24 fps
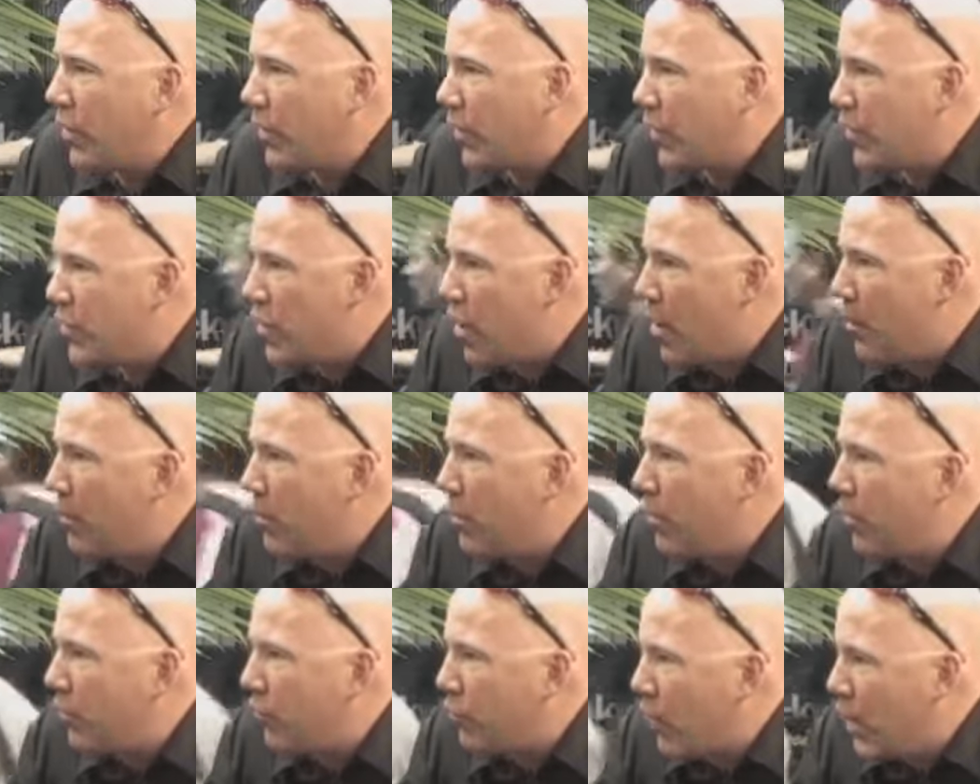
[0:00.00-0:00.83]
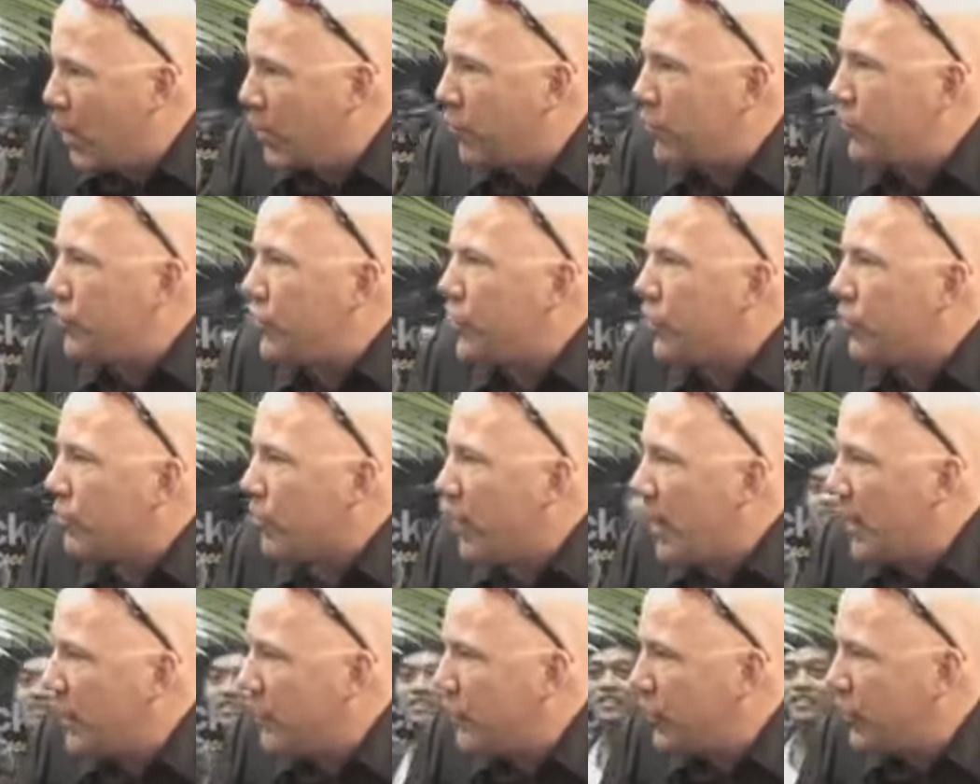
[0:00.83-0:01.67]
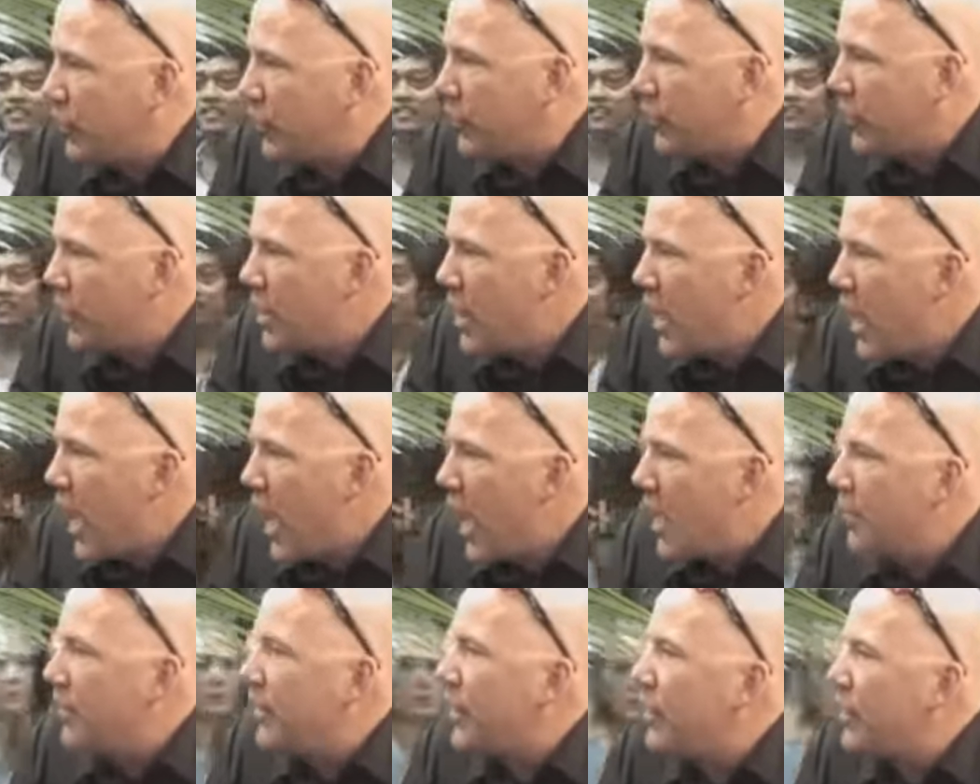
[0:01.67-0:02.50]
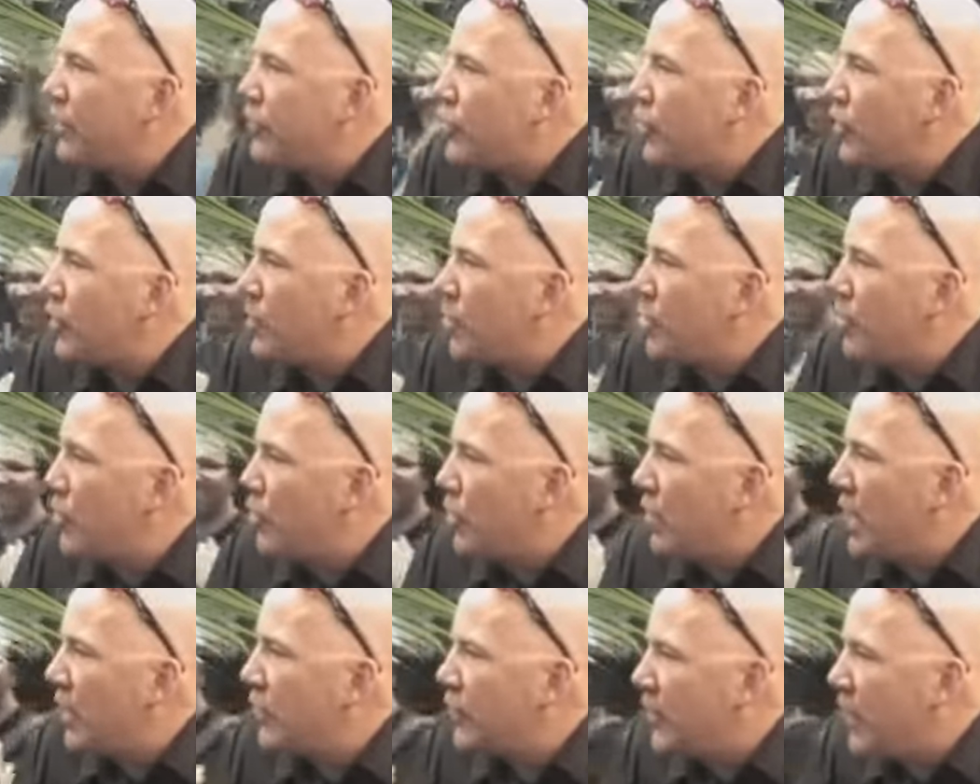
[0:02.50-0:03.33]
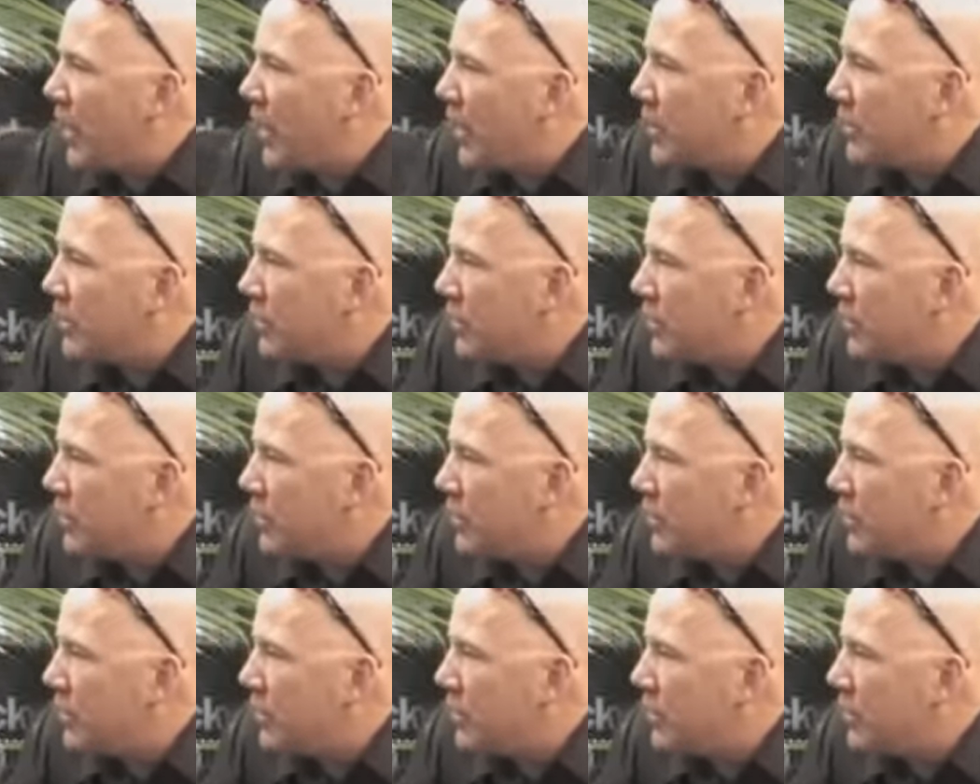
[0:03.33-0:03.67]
the number of registered racers? How do they it's, determine uh, who gets in?